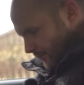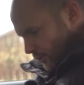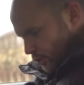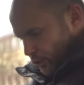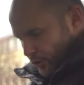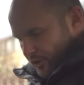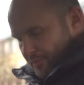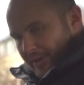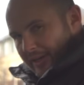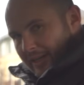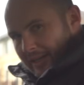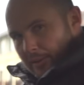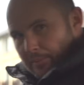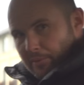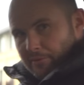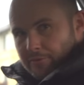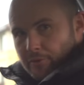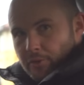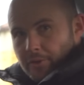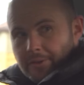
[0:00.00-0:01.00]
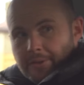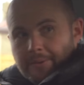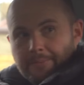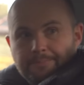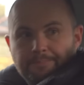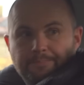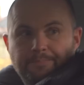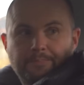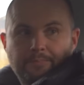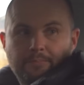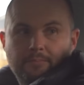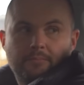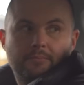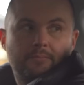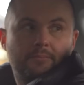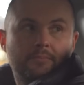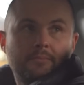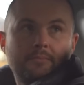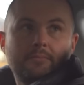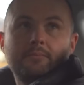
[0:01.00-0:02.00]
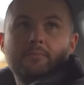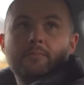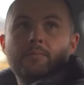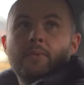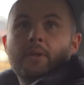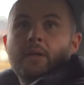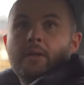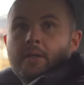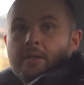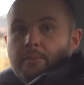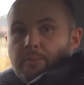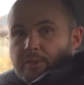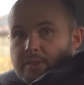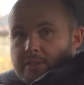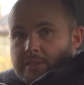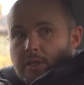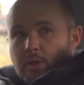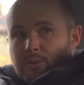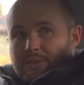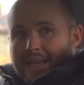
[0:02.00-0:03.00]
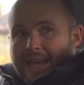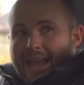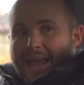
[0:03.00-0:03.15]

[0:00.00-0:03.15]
Could come out a little bit further. But there's loads of